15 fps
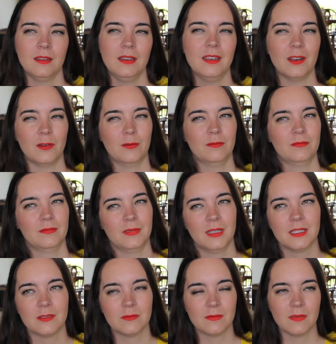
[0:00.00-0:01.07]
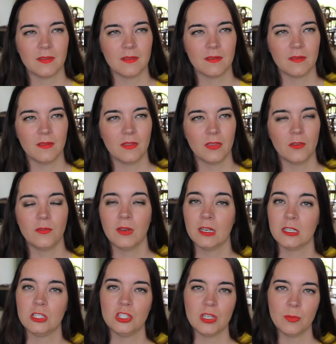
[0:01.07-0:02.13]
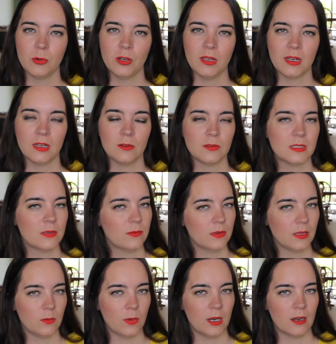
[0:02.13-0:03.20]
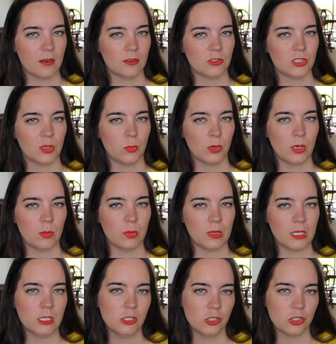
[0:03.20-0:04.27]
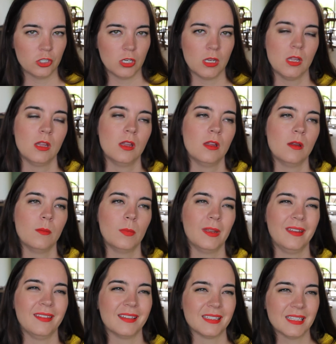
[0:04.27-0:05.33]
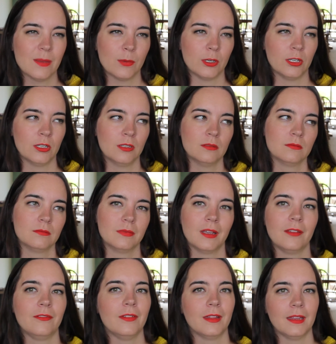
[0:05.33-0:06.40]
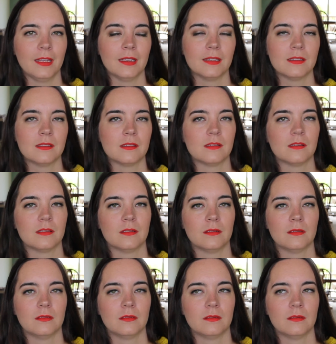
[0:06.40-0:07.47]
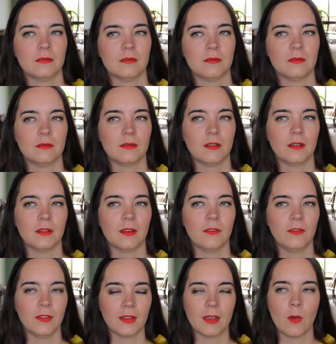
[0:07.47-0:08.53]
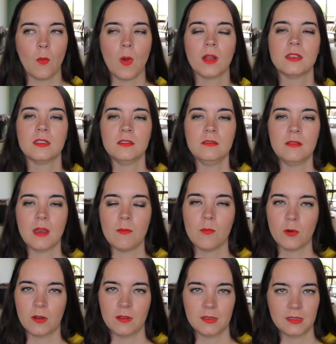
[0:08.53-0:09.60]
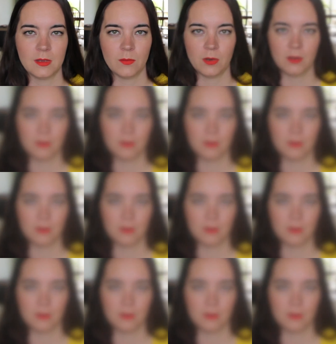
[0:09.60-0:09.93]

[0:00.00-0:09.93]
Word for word: you know, it's they're very shimmery and I don't typically wear shimmery blush, but in the summer I feel like it's I feel like I want to do that more in the summer.